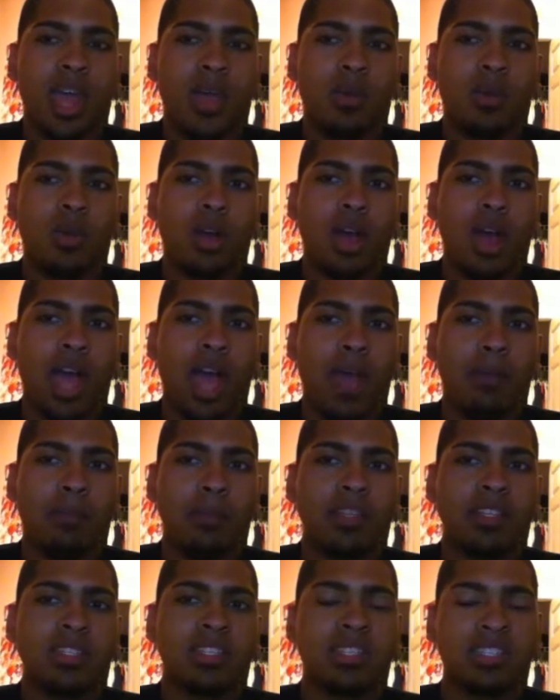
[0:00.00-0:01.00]
And what
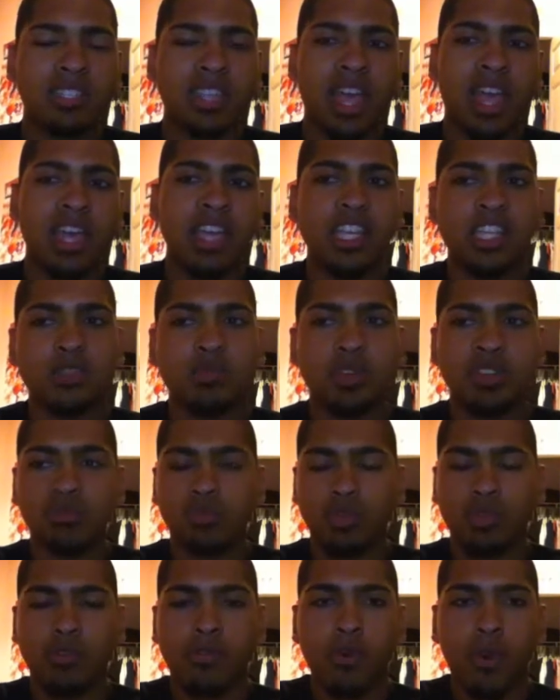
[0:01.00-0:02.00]
happens is that he's
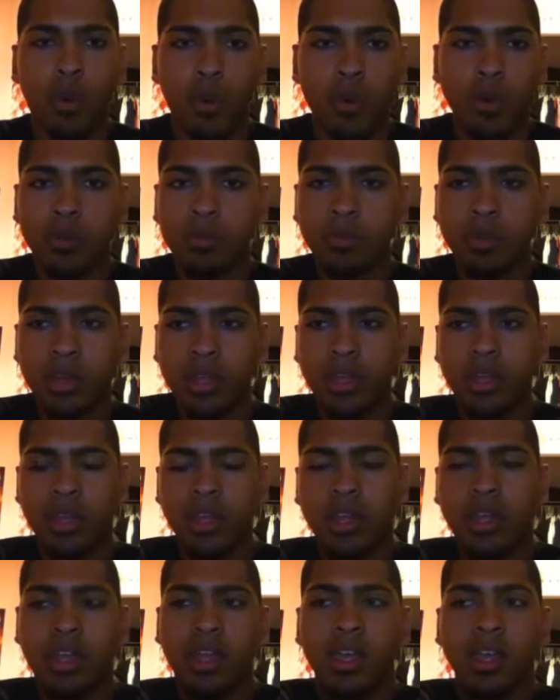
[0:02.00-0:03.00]
been reformed
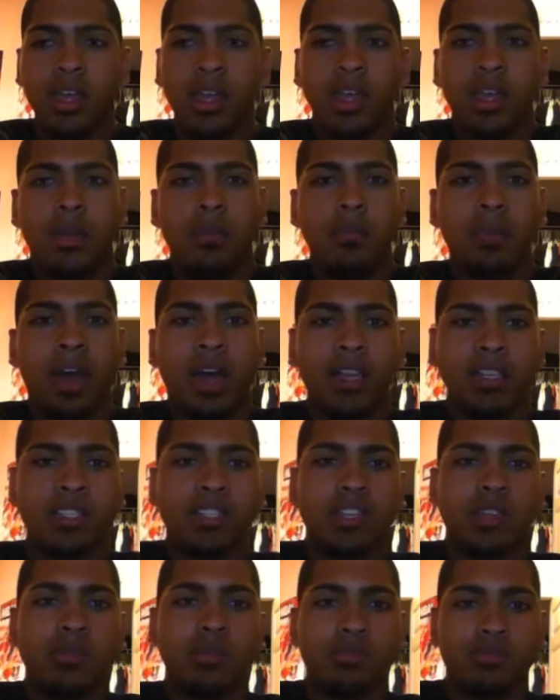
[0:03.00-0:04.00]
by
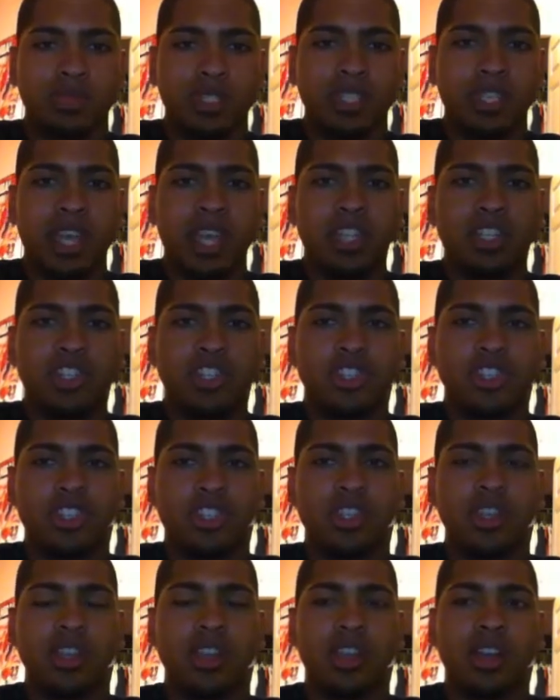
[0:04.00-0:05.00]
some
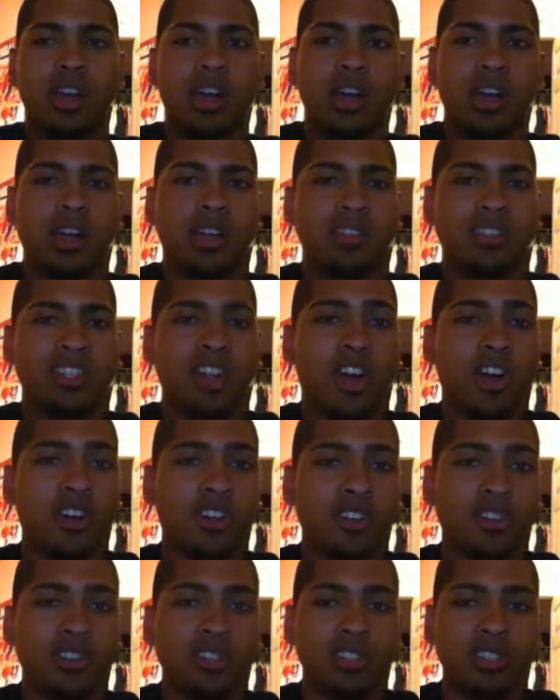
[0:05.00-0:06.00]
sketchy
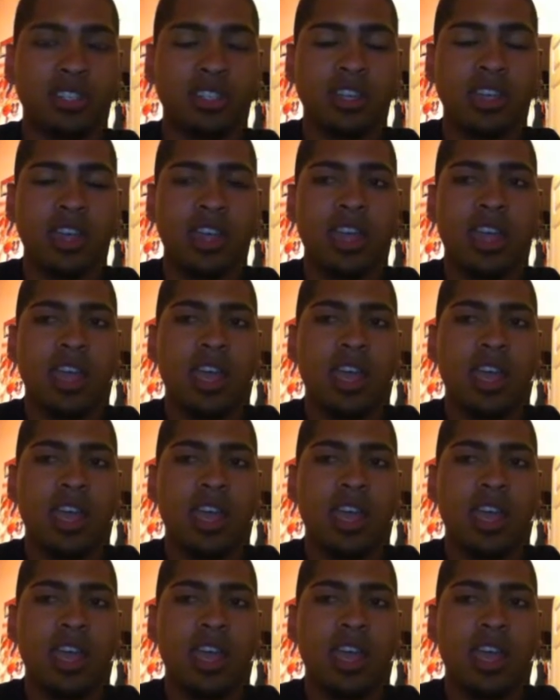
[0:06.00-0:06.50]
doctors,